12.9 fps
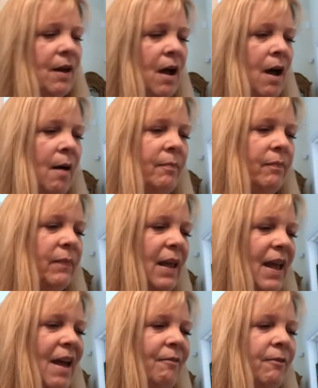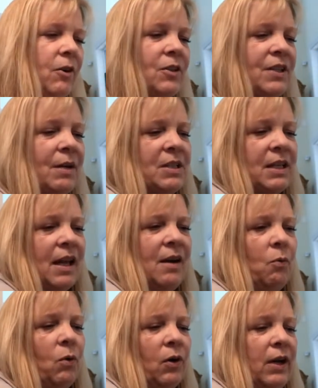Um, at first I was
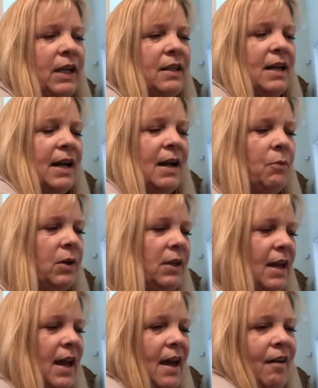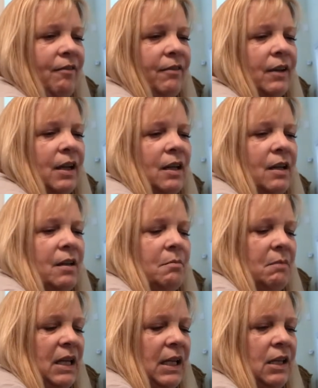kind of worried that I wouldn't have
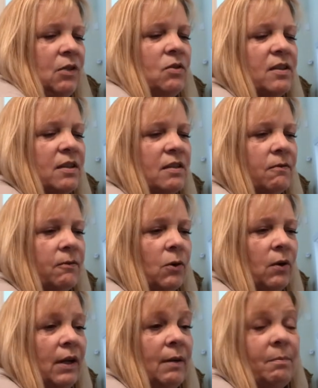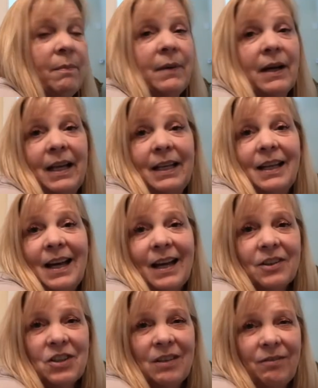many uses for it, but I
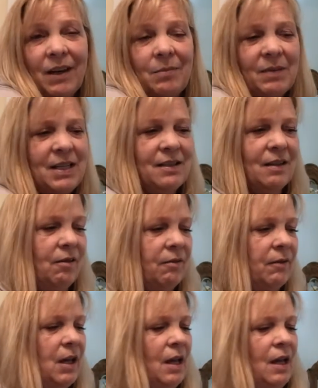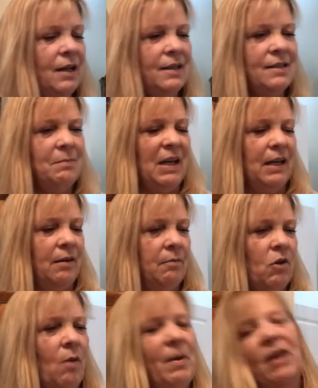actually find myself because my
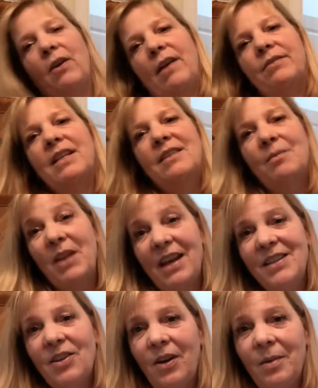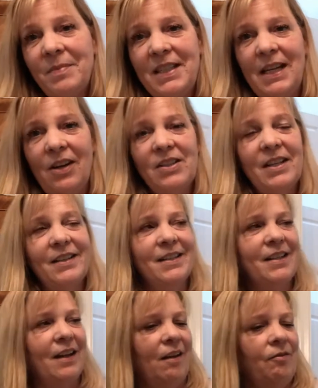all my crafting supplies are upstairs on the
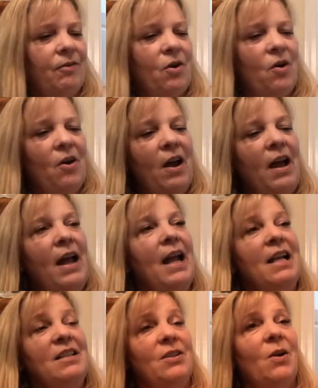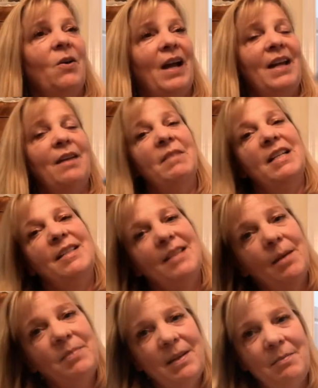second floor. So I get my
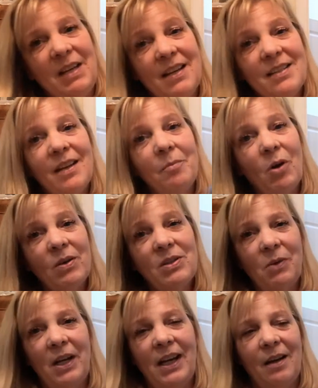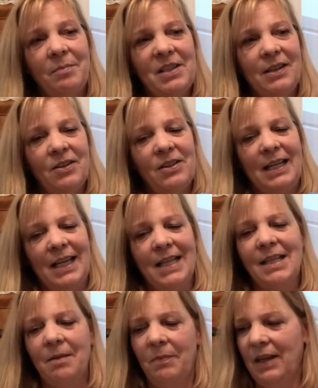steps in because I'm always running upstairs to
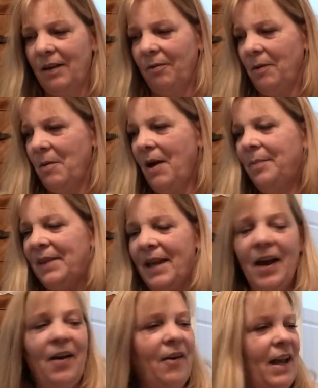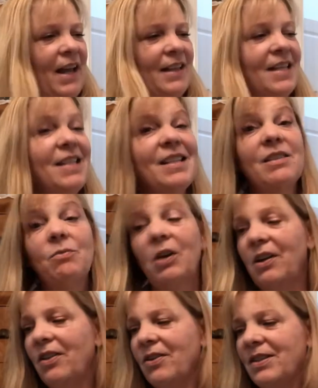get something from up there. And this is
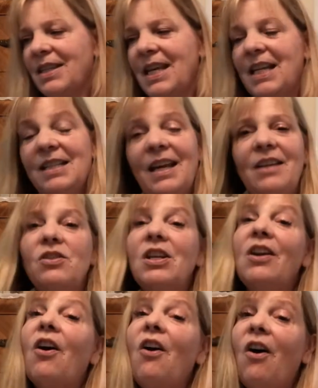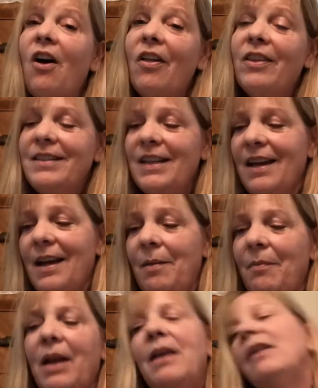one of those things. I use it all the
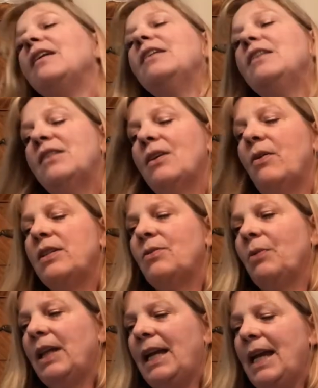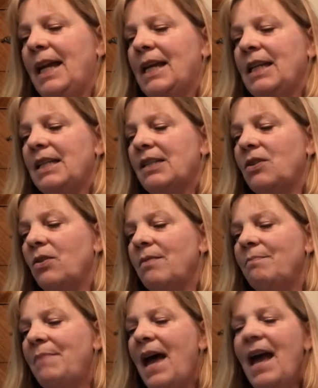time. So it's really handy. So the
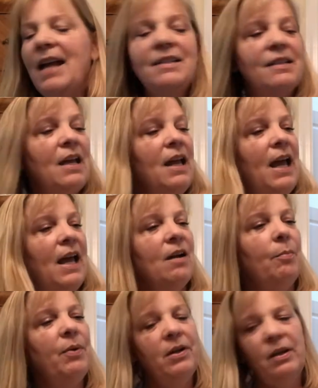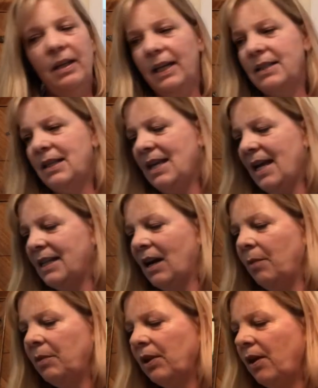bags, and I'll put a link to that
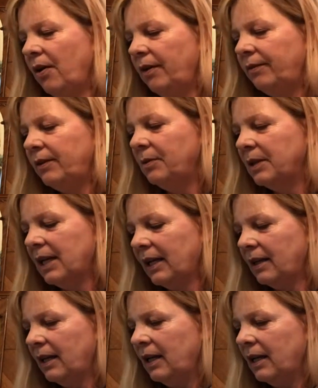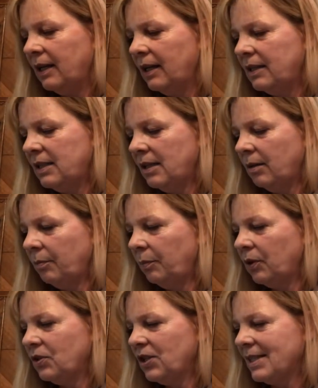down below if you would like to
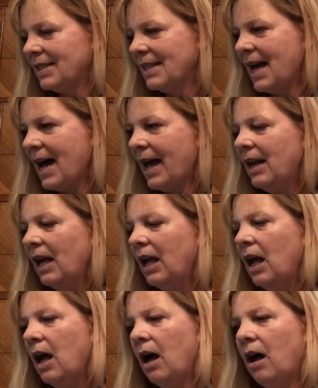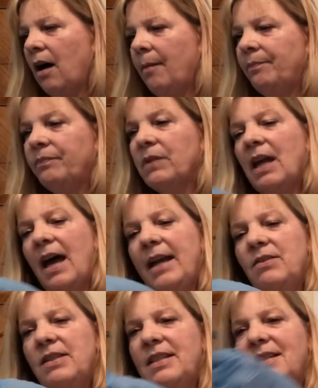purchase that. Um, I
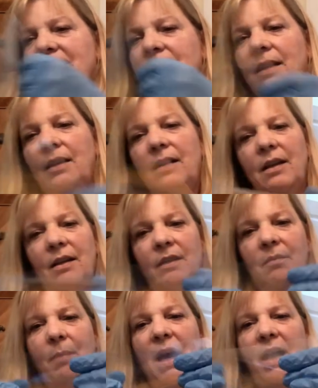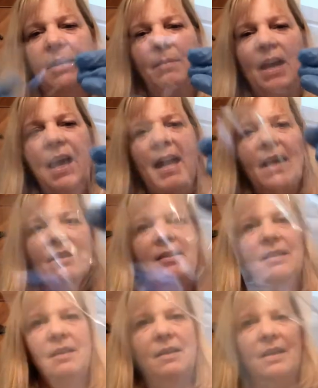use these poly bags.